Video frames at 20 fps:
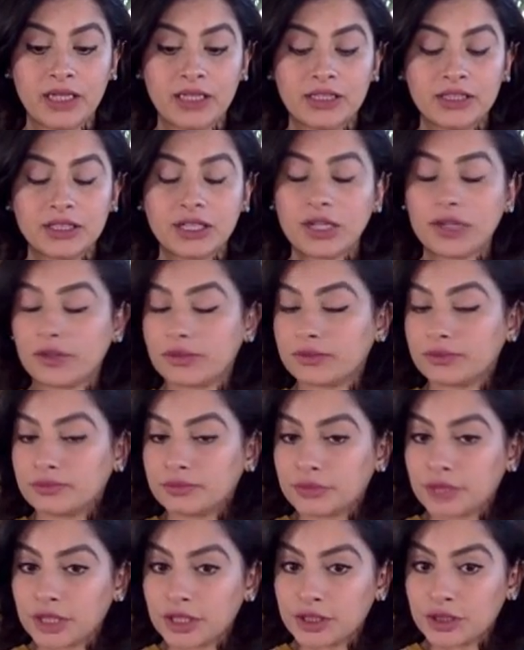So
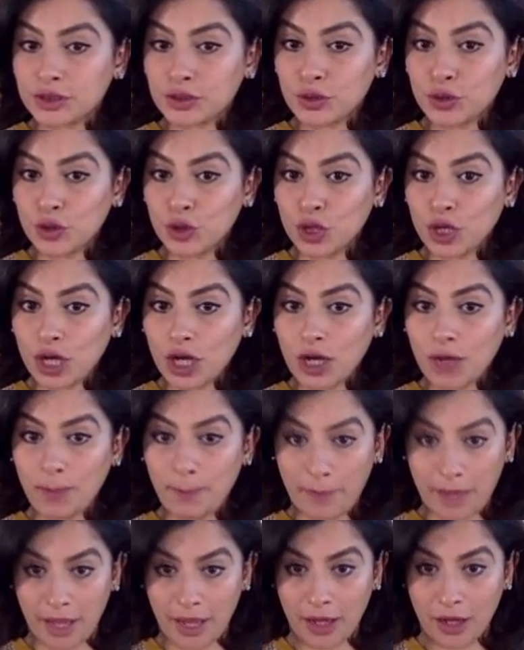let's talk
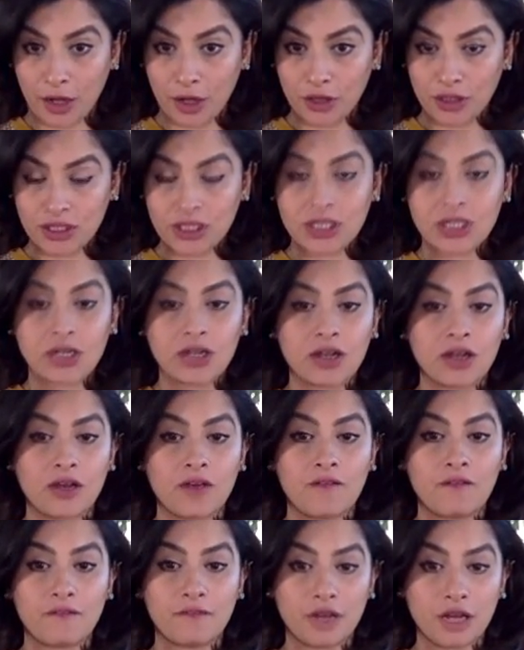about
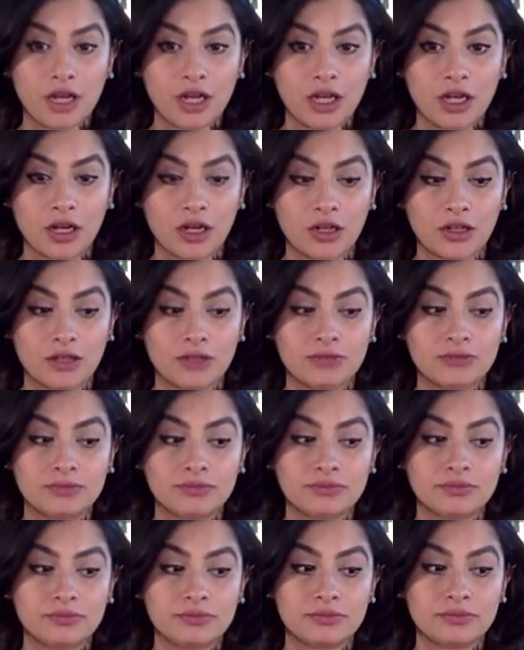Virgo,
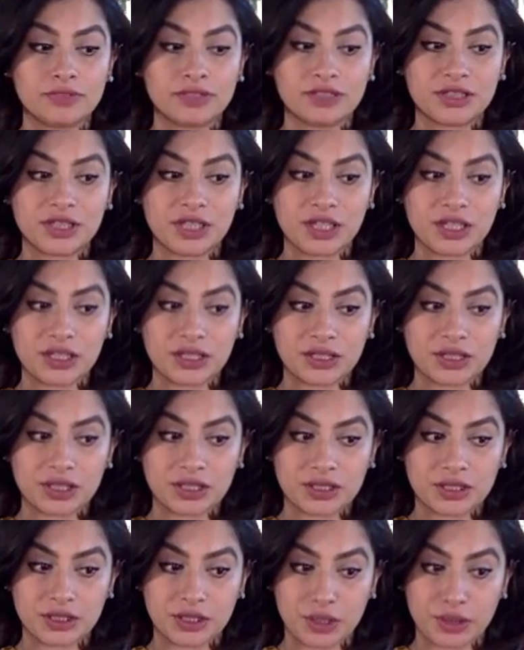
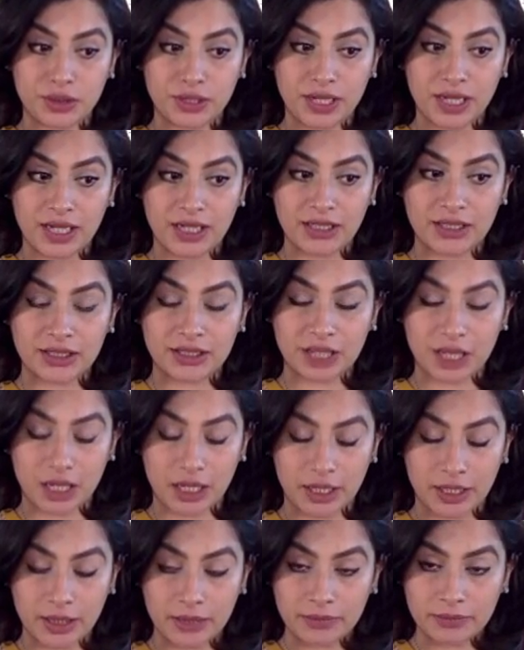6th zodiac
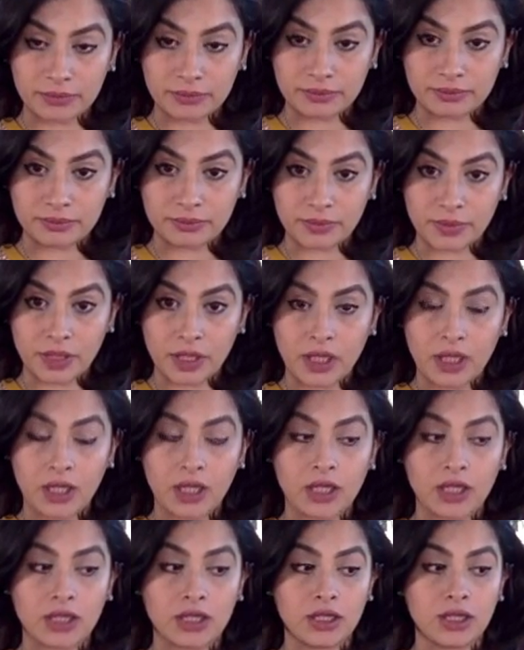sign,
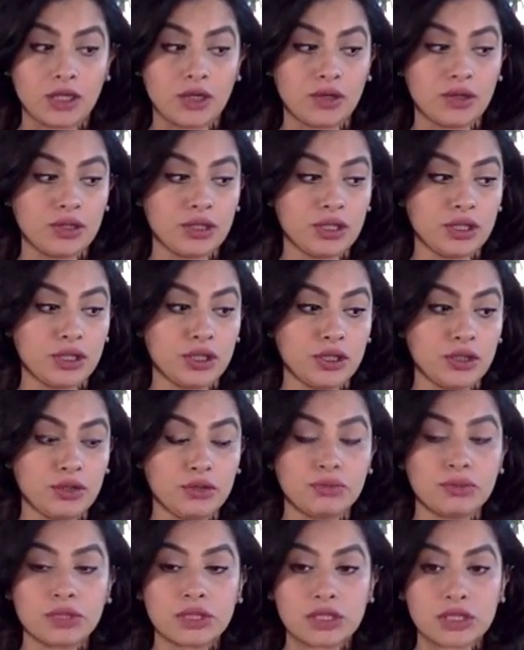the only
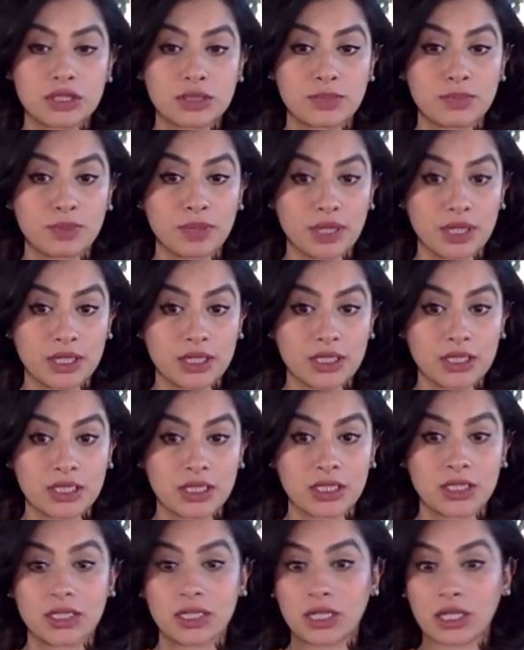human depicted